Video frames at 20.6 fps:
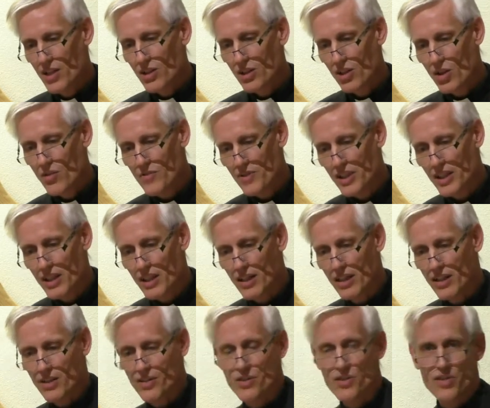Over the
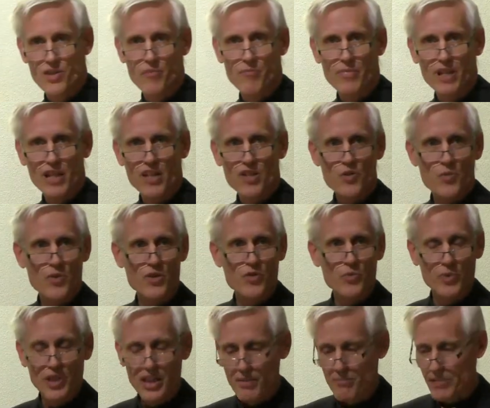years, the mix was
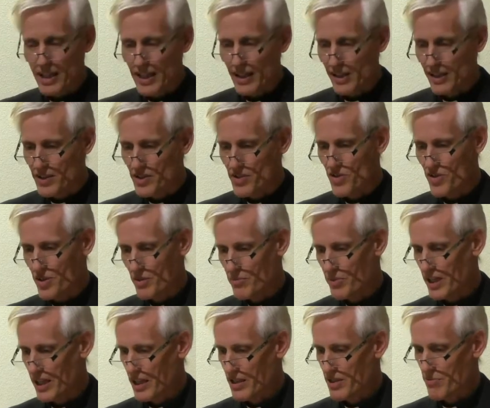rebalanced a
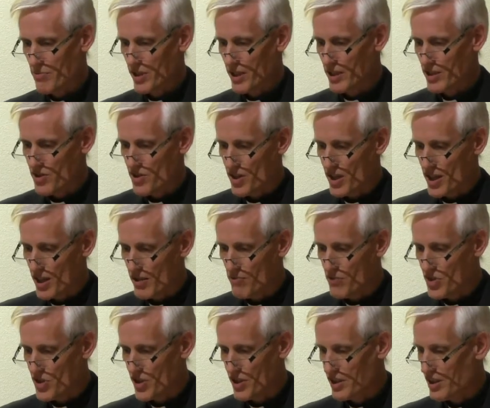bit, but it
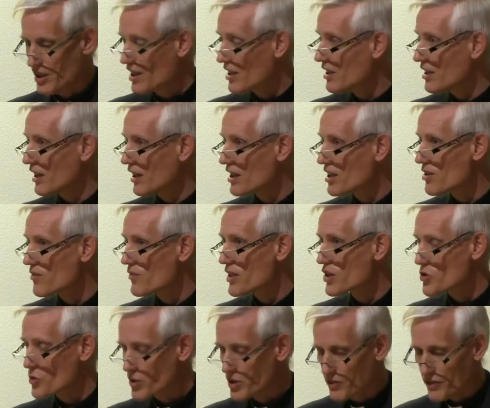seems that
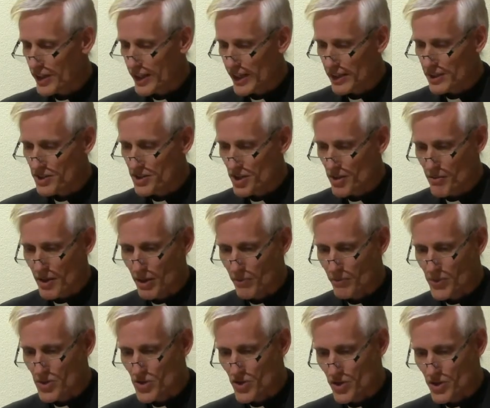individual faculty
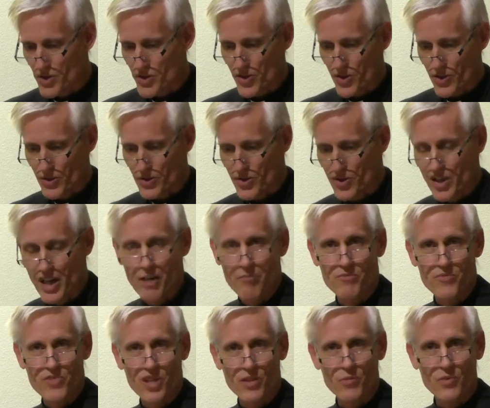members also
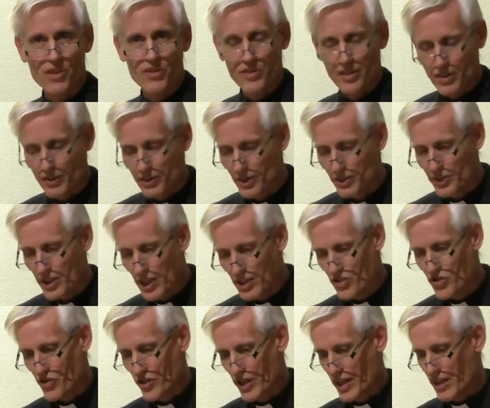stamped it with their own
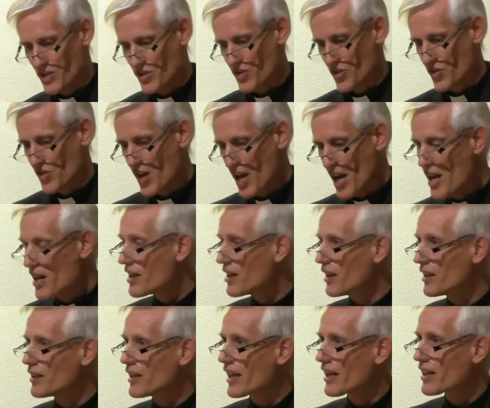interests.
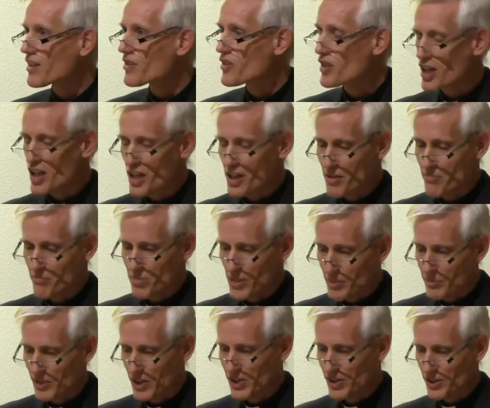A lengthy
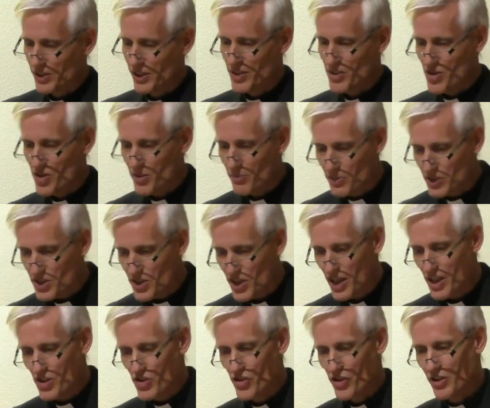biblical
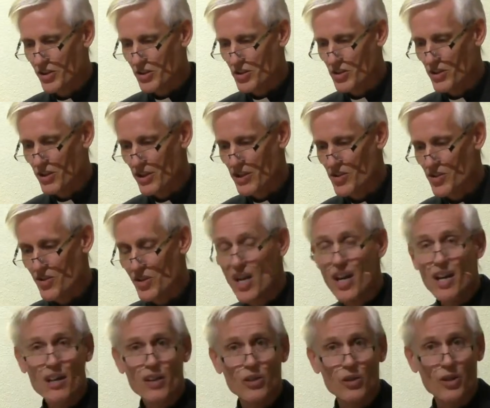interpretation course,
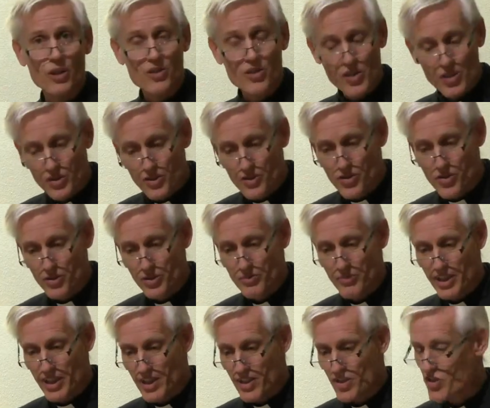cross cultural
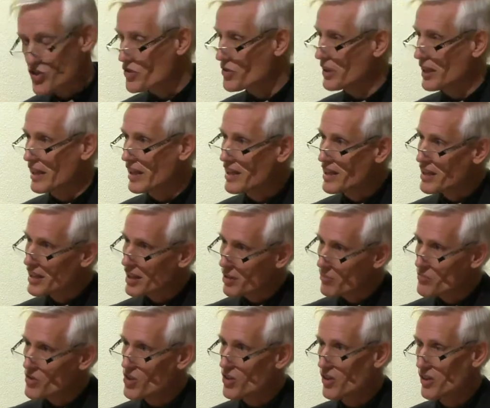ministry,
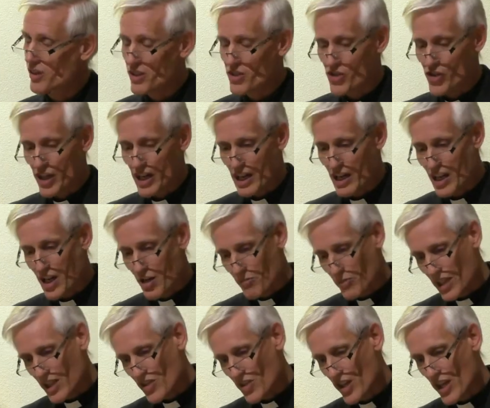hymnology,
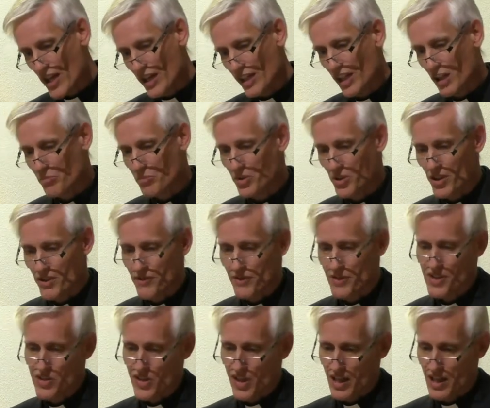messianic
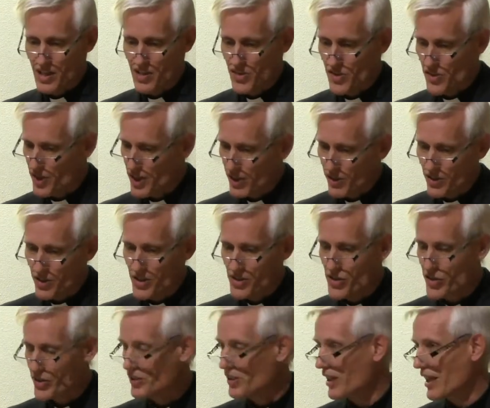prophecies,
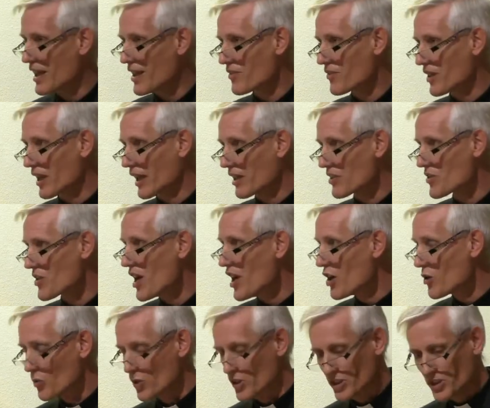theological ethics,
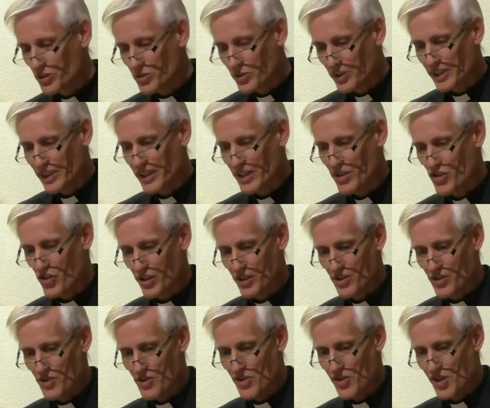world
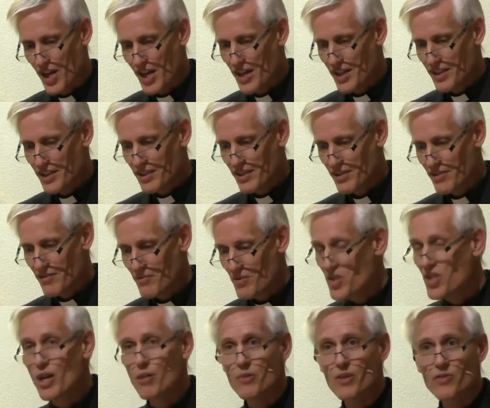religions.
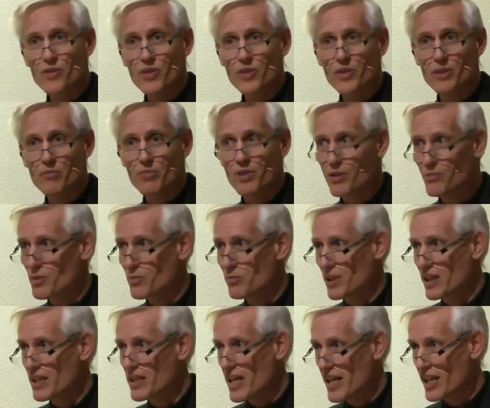Some of you could
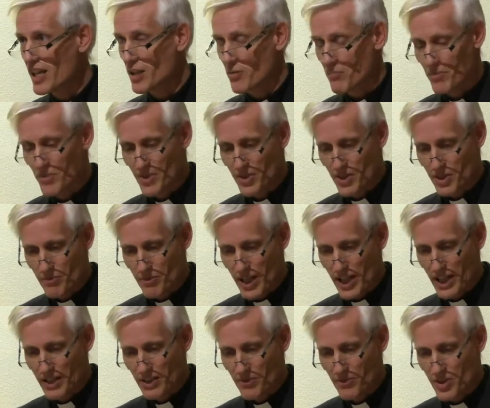probably name the
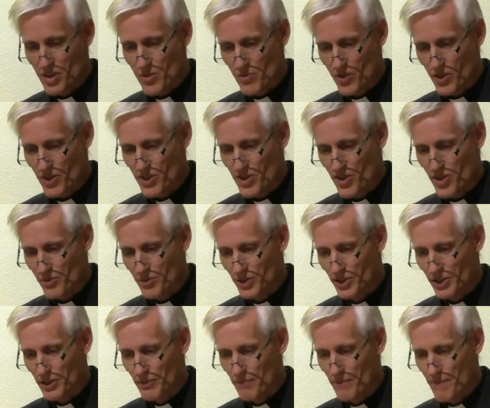men
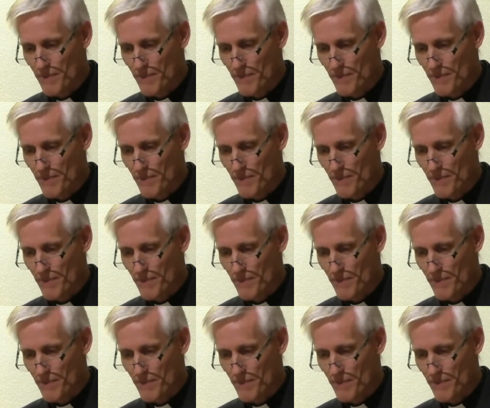responsible.